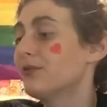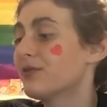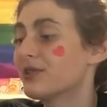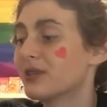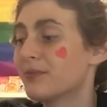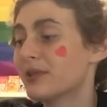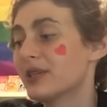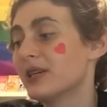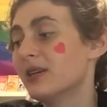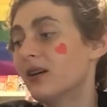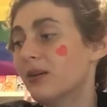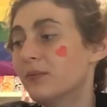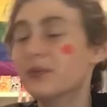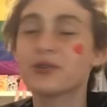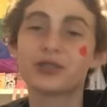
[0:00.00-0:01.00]
to some of the
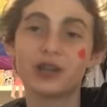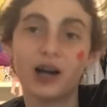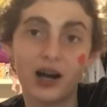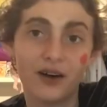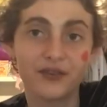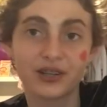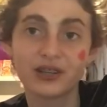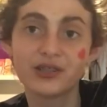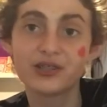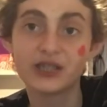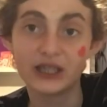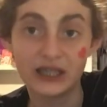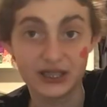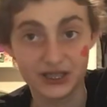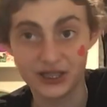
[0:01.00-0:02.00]
most obvious,
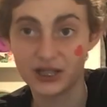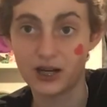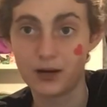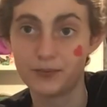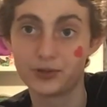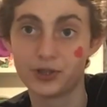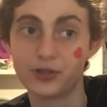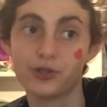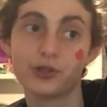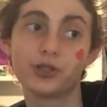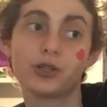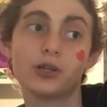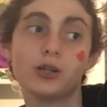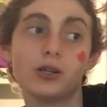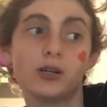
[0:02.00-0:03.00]
easy options.
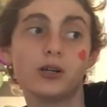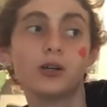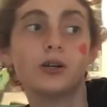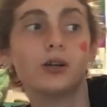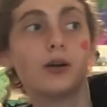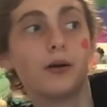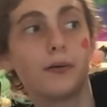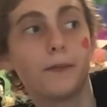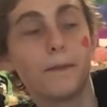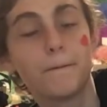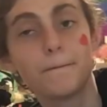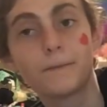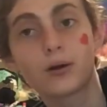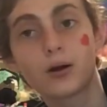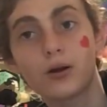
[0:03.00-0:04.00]

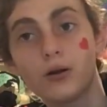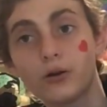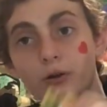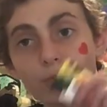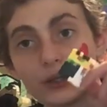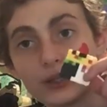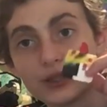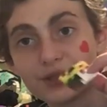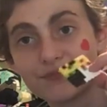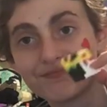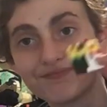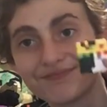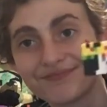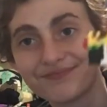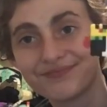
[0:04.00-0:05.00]
Perler beads.
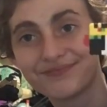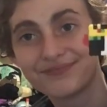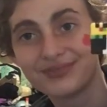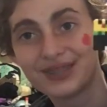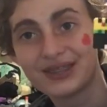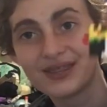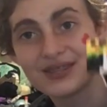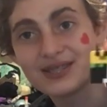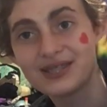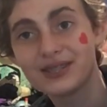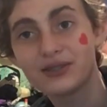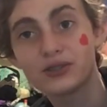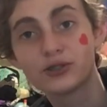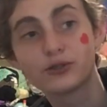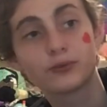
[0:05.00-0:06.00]
This is
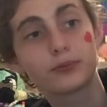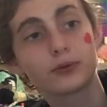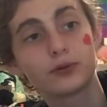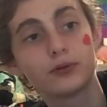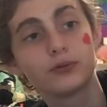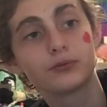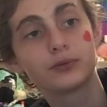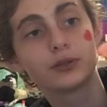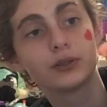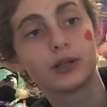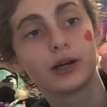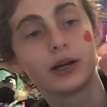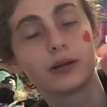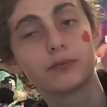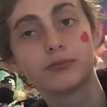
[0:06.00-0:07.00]
a super old one
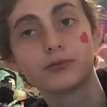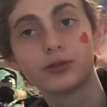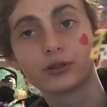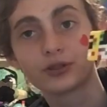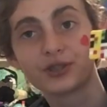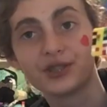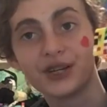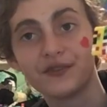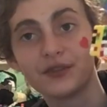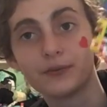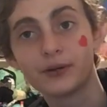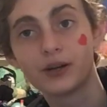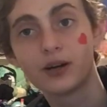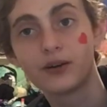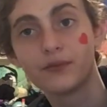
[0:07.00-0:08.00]
that I took the safety
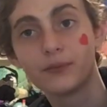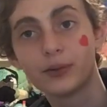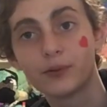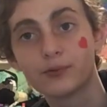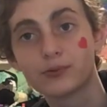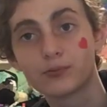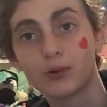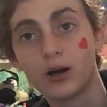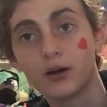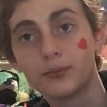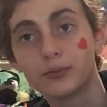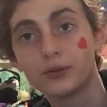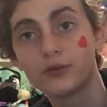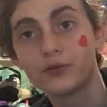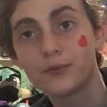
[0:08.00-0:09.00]
pin off. It was Ron
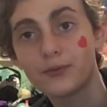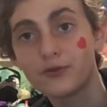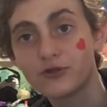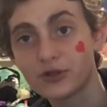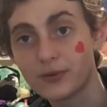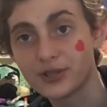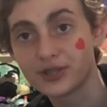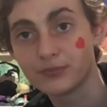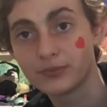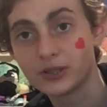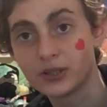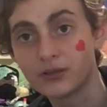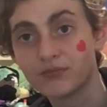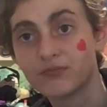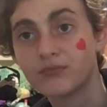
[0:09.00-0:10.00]
Boo from the Dream SMP.
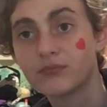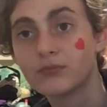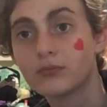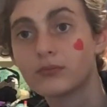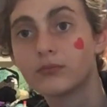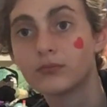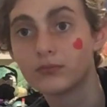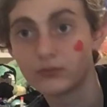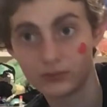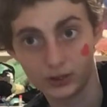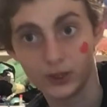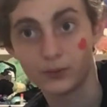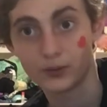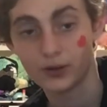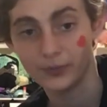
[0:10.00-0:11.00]
You
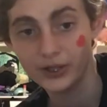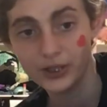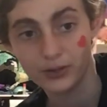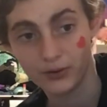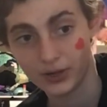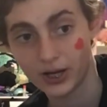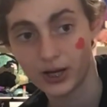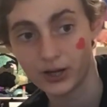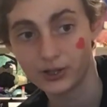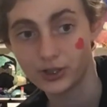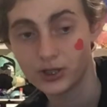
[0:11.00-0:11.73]
probably knew that.